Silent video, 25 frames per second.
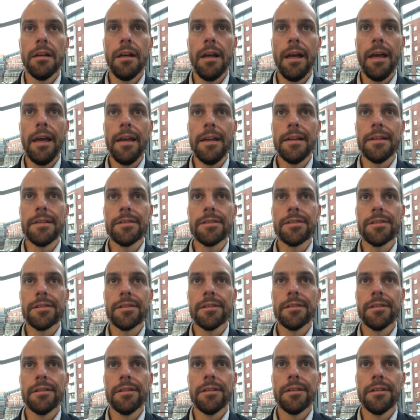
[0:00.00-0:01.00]
and
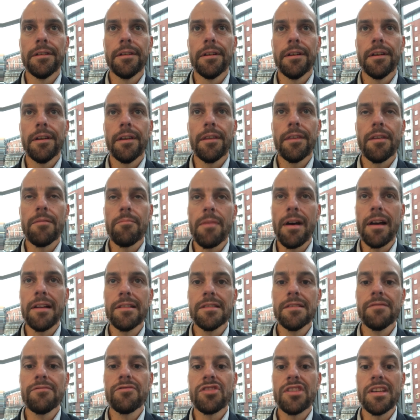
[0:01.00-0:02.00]
the
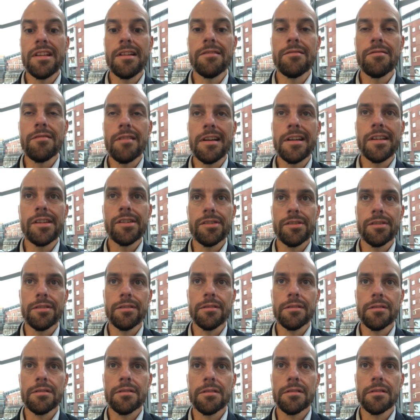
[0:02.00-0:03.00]
amount of
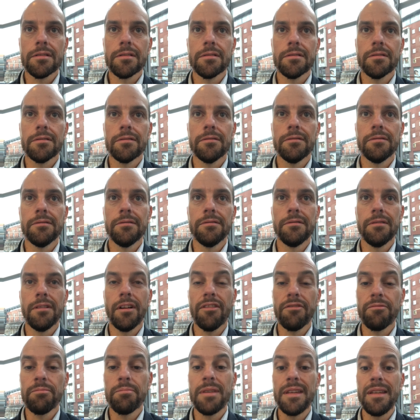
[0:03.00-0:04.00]
generations
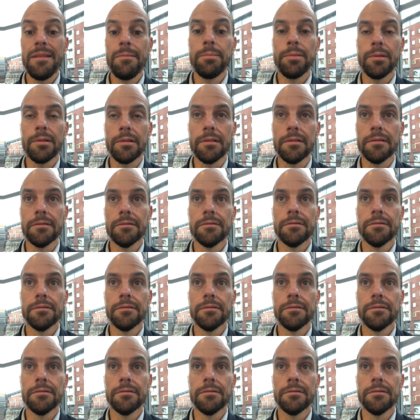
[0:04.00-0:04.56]
of people